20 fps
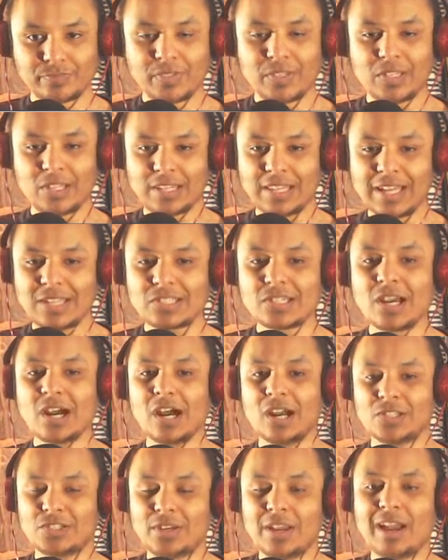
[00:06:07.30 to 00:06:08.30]
The less
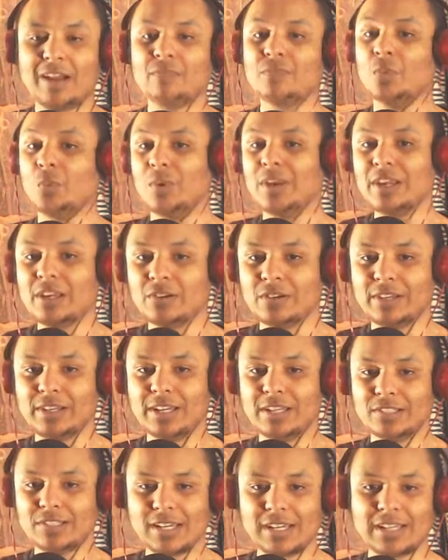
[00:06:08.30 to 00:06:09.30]
cards you have, the weaker he
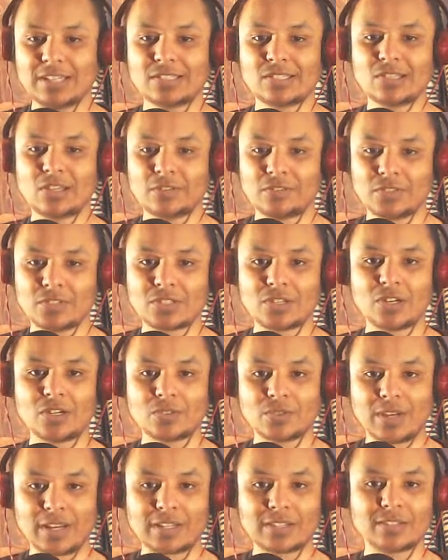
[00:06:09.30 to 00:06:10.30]
gets. Yeah, he's Slifer the Sky
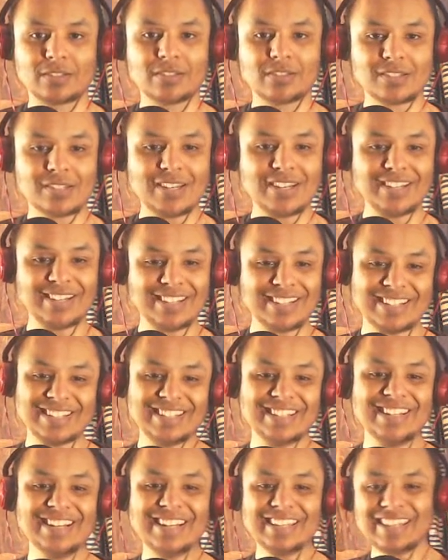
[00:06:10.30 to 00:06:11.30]
Dragon.
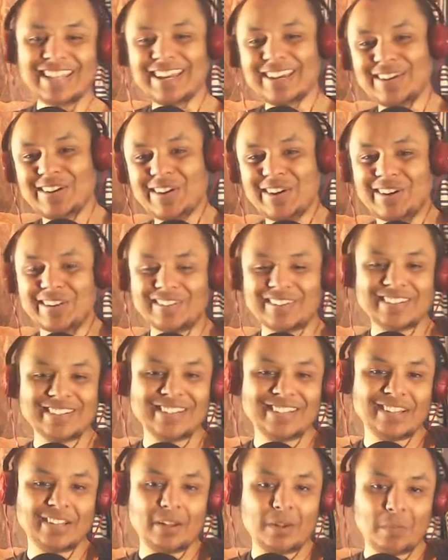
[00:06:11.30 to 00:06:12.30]
There you go.
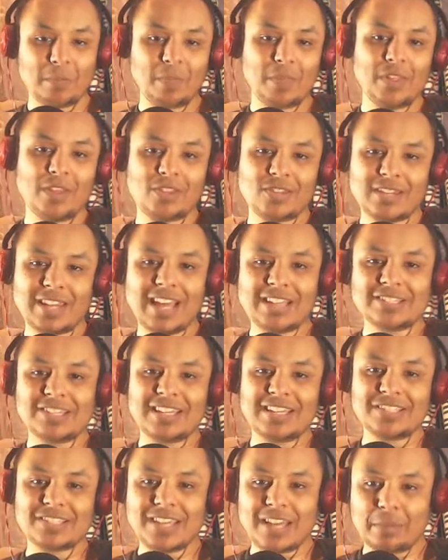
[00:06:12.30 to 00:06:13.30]
So that's
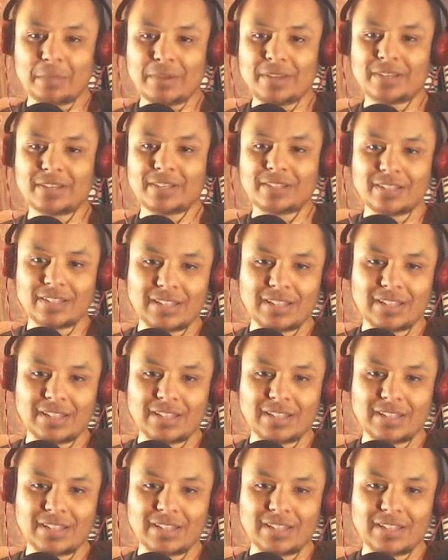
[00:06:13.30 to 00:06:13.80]
his gimmick.